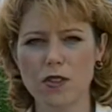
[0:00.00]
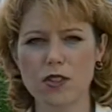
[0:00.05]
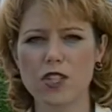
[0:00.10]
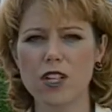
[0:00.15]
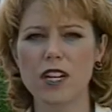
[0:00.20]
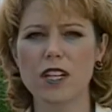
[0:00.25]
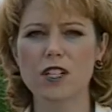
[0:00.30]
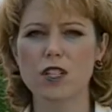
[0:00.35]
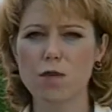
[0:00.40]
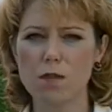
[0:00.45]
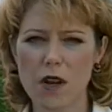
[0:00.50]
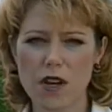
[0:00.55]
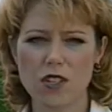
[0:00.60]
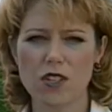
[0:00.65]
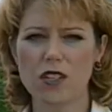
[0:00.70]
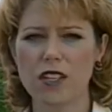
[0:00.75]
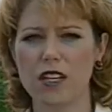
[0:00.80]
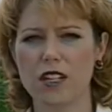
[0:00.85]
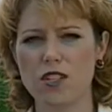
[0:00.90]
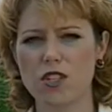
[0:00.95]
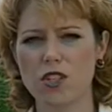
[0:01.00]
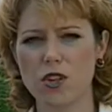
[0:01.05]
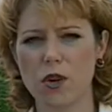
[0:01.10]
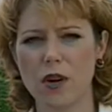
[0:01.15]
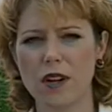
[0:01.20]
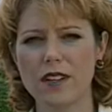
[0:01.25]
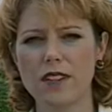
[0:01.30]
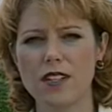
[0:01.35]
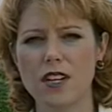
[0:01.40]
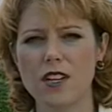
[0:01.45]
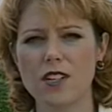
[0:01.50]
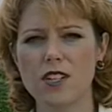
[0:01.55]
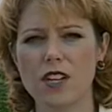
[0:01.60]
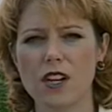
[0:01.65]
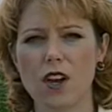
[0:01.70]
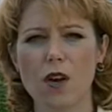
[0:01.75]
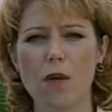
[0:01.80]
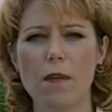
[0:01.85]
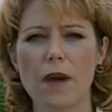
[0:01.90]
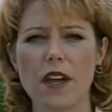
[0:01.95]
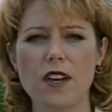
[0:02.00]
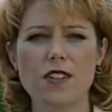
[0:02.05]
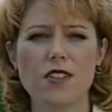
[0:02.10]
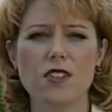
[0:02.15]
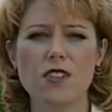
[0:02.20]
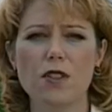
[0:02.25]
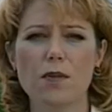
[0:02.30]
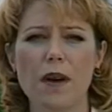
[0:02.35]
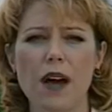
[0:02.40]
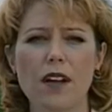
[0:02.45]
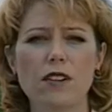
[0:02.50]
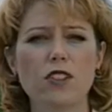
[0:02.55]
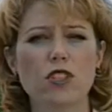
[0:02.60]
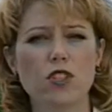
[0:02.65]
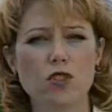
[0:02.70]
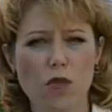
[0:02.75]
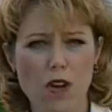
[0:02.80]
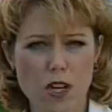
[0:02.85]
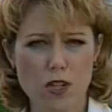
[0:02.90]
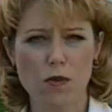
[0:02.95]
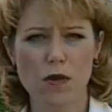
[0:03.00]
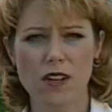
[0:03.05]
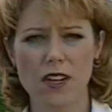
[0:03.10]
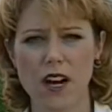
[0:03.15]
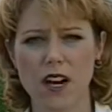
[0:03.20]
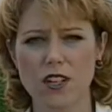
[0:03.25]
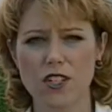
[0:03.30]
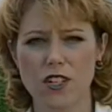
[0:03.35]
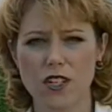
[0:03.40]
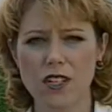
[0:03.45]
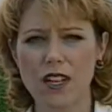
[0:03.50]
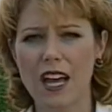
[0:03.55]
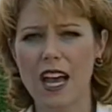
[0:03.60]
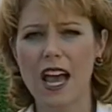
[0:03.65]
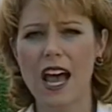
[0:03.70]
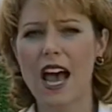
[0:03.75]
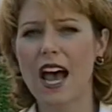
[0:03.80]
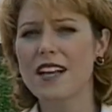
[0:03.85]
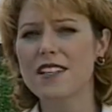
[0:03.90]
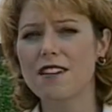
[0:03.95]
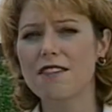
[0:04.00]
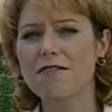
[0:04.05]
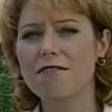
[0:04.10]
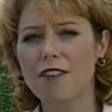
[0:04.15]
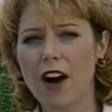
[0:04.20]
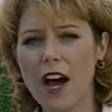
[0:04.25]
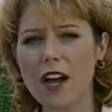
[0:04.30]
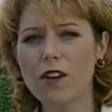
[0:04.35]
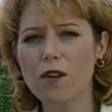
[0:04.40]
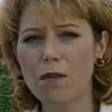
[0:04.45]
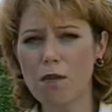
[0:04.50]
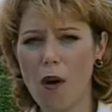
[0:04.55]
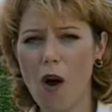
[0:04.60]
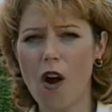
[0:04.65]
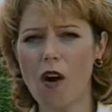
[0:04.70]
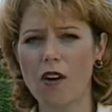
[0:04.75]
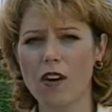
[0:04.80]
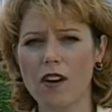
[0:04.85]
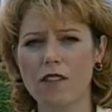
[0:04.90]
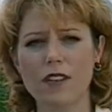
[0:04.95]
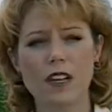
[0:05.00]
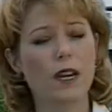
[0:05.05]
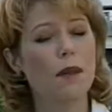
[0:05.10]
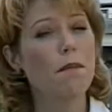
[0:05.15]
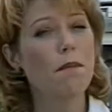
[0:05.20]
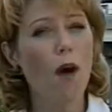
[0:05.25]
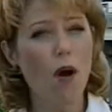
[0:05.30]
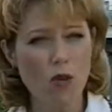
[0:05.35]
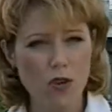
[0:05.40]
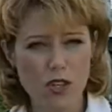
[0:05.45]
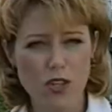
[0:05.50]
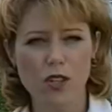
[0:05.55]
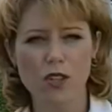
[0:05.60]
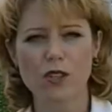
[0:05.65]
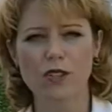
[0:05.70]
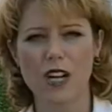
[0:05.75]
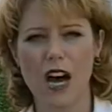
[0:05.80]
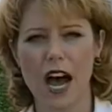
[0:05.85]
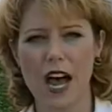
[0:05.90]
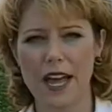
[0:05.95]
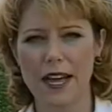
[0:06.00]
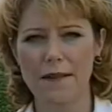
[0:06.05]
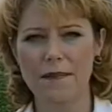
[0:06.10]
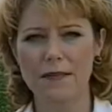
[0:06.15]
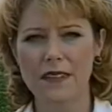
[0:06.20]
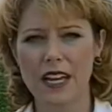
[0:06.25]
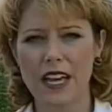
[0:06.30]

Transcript: she especially enjoyed teaching her patients about stress reduction as a vital part of an emotional diet.